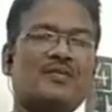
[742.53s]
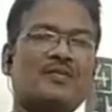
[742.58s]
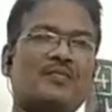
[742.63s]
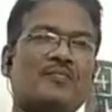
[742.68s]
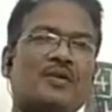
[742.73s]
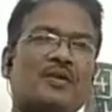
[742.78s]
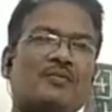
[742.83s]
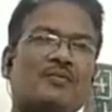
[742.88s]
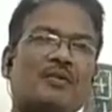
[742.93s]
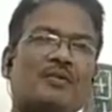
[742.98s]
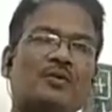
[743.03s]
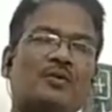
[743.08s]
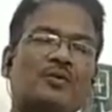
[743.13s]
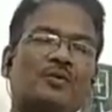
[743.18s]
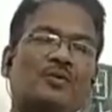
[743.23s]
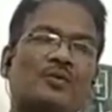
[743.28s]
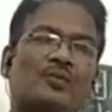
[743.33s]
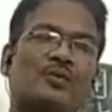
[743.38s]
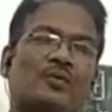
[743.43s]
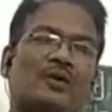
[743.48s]
between
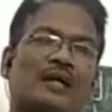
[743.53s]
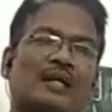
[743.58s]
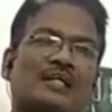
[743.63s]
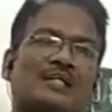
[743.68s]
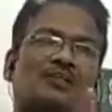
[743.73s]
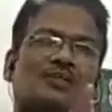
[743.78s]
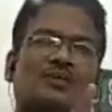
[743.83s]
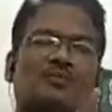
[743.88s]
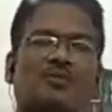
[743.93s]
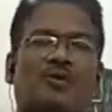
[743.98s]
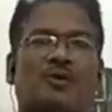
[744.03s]
two kinds of